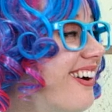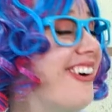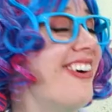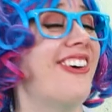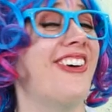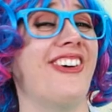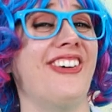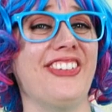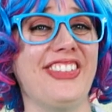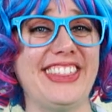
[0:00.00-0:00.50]

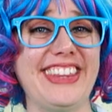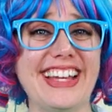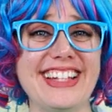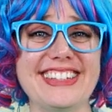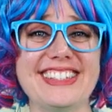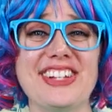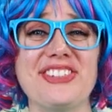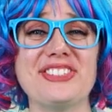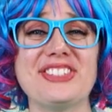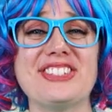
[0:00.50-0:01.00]
Oh,
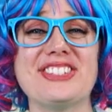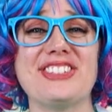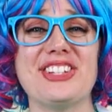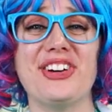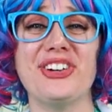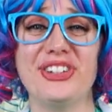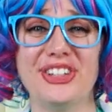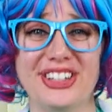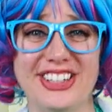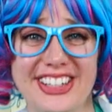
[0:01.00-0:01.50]
that sounds
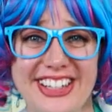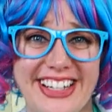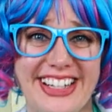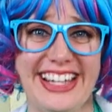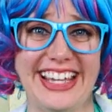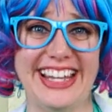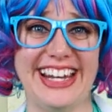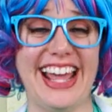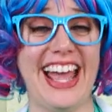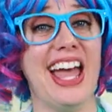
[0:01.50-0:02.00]
so
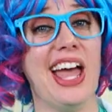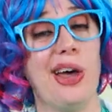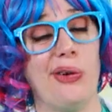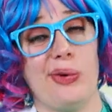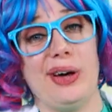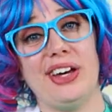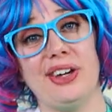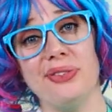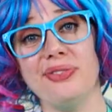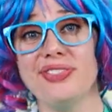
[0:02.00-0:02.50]
good.
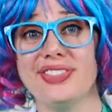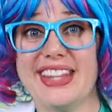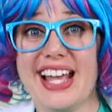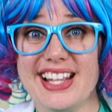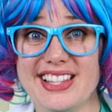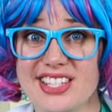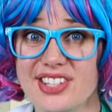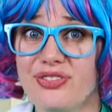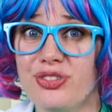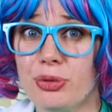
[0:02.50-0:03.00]
Well,
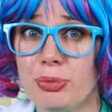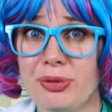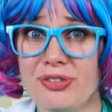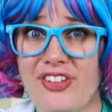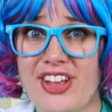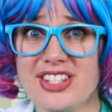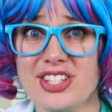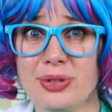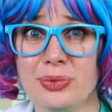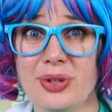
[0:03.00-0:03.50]
that's it for
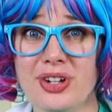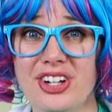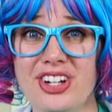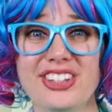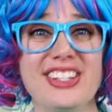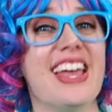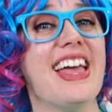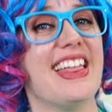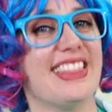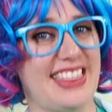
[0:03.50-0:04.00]
Professor
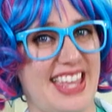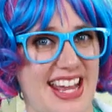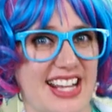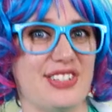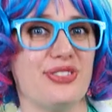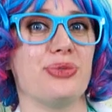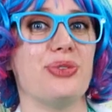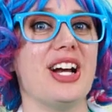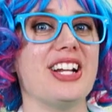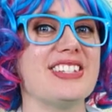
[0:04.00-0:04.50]
World.
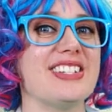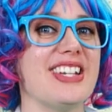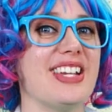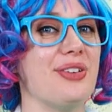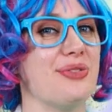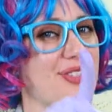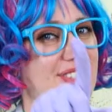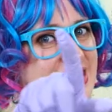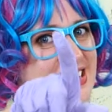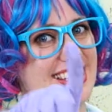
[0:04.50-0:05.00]
Thanks for
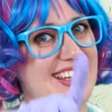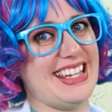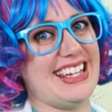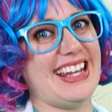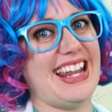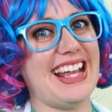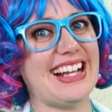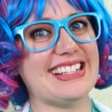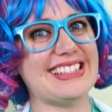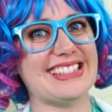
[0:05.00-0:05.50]
watching. We'll see you
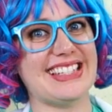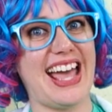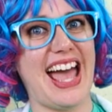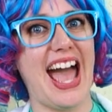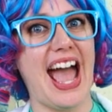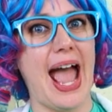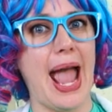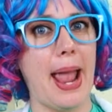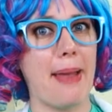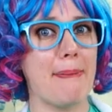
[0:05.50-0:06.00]
next
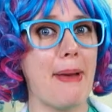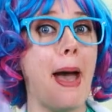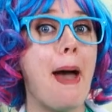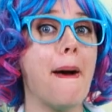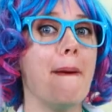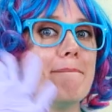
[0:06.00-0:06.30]
time.